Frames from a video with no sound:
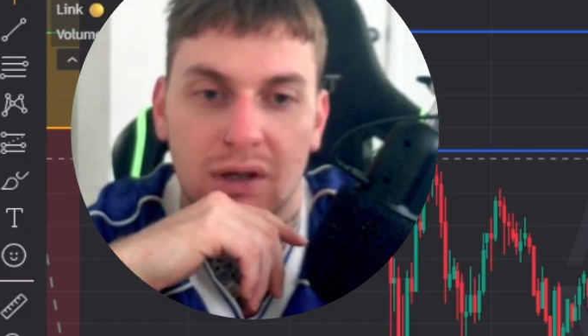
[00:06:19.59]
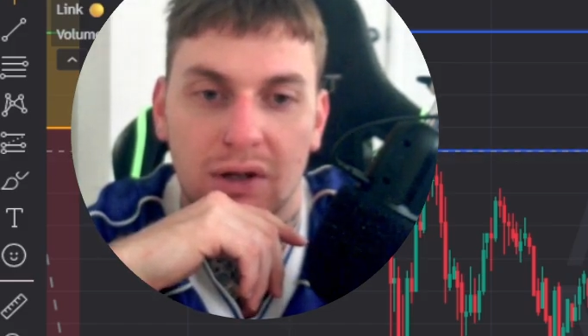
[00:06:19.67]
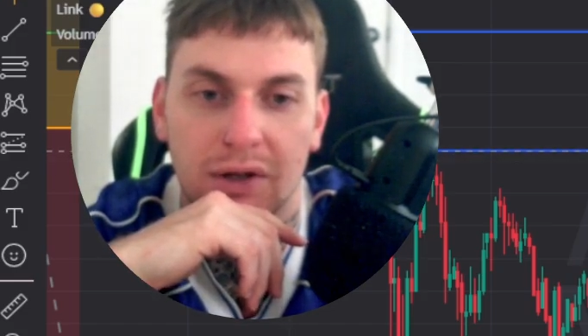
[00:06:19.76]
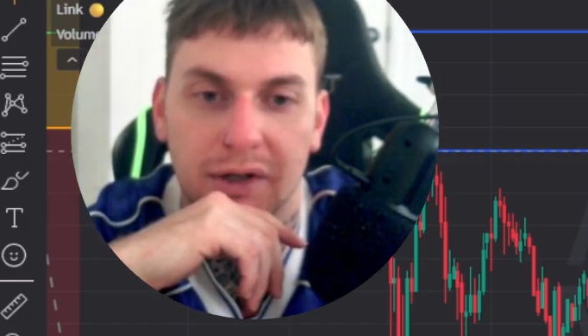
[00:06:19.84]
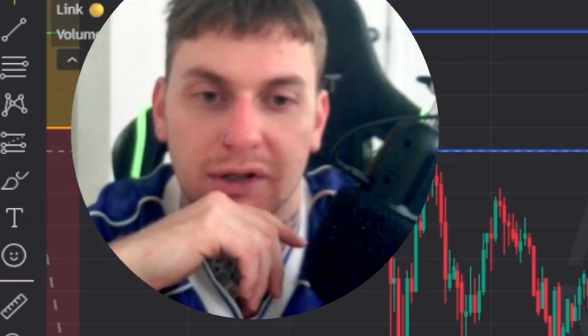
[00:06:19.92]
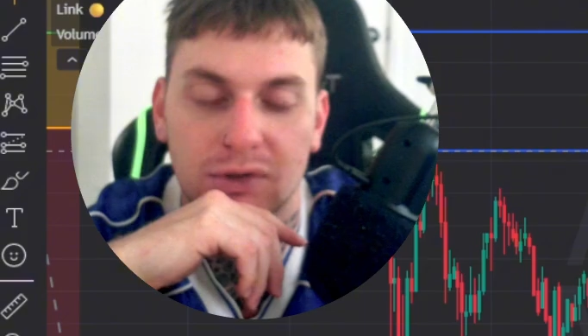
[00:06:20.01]

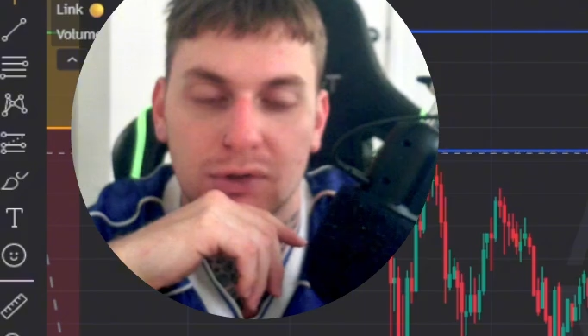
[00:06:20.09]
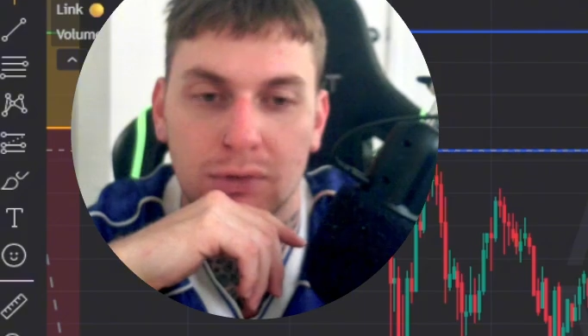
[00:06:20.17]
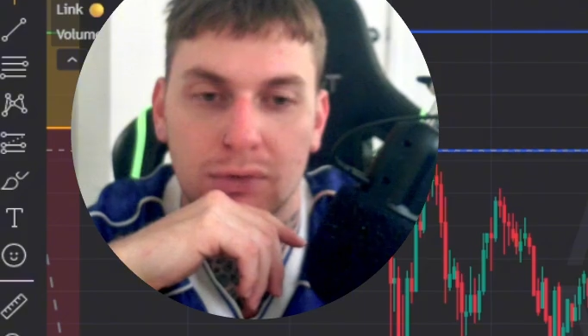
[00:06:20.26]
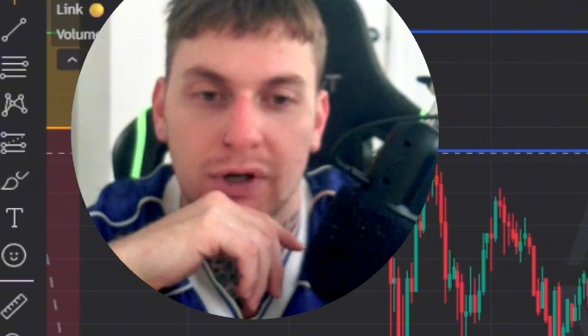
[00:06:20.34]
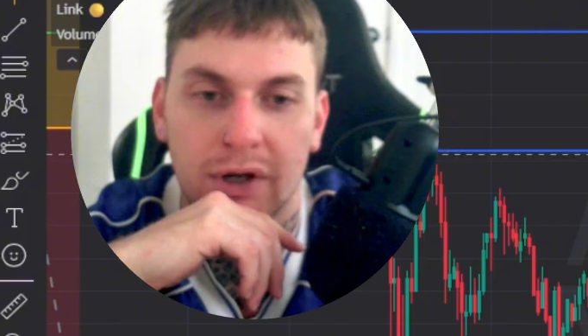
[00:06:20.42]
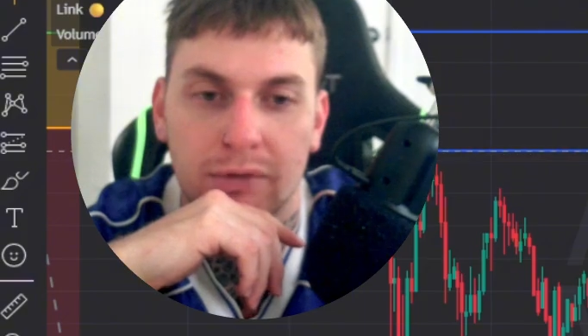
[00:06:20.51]
like
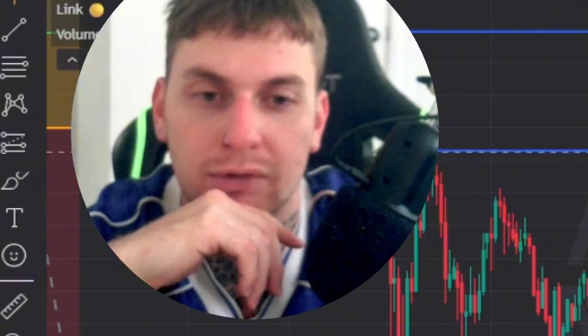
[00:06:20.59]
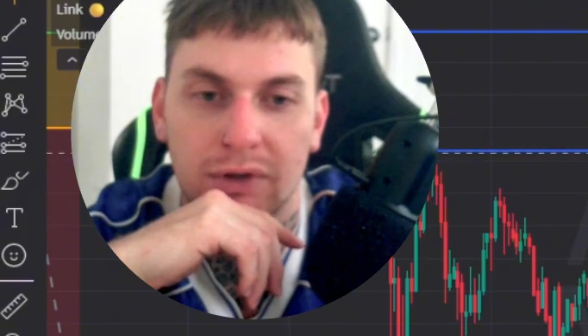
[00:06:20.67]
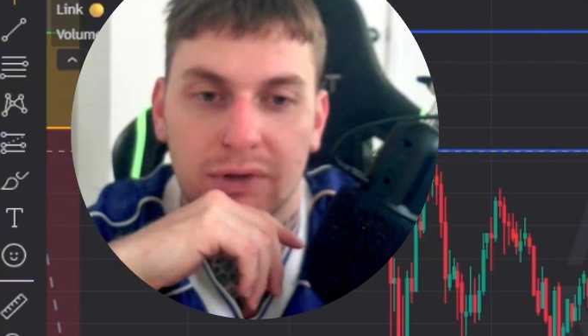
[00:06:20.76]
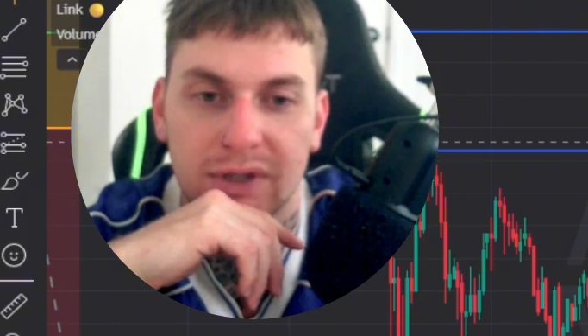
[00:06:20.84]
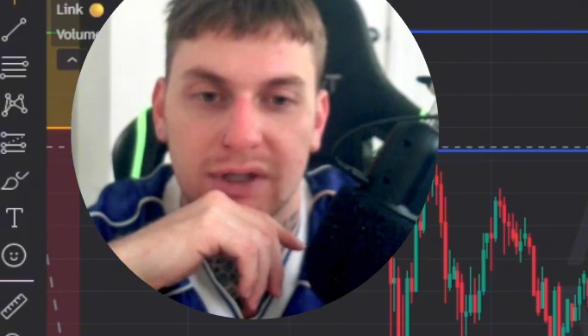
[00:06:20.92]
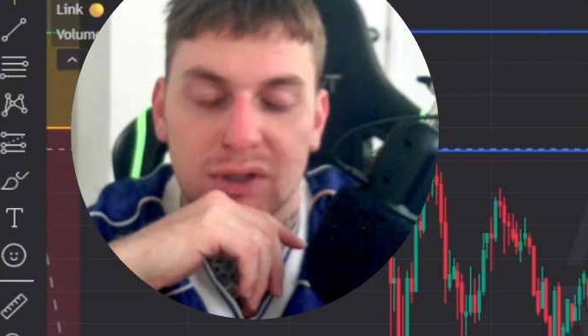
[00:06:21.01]

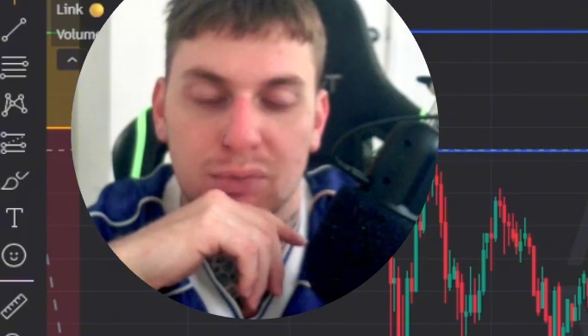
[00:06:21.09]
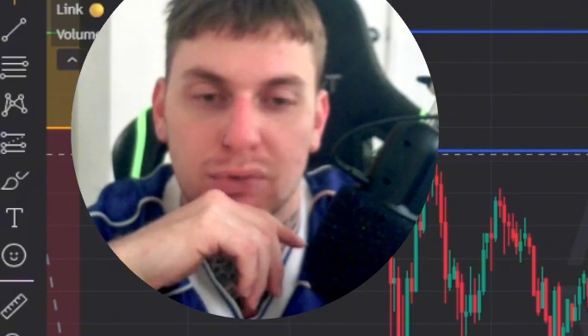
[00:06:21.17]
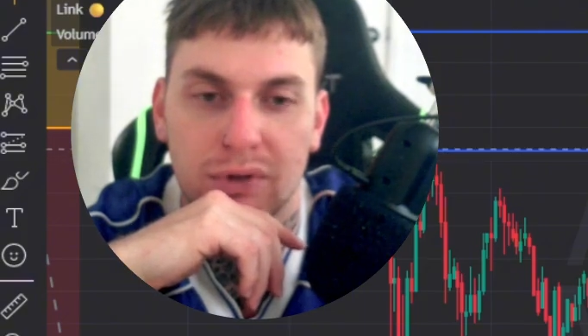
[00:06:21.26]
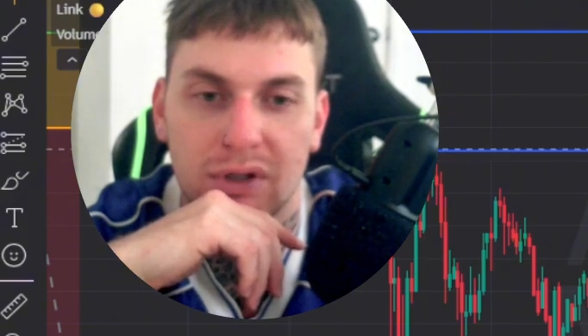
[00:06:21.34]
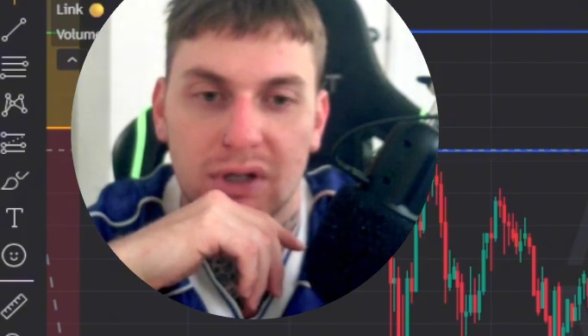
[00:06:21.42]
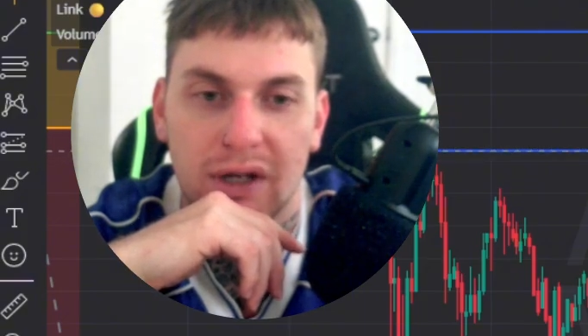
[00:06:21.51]
$200 at this point.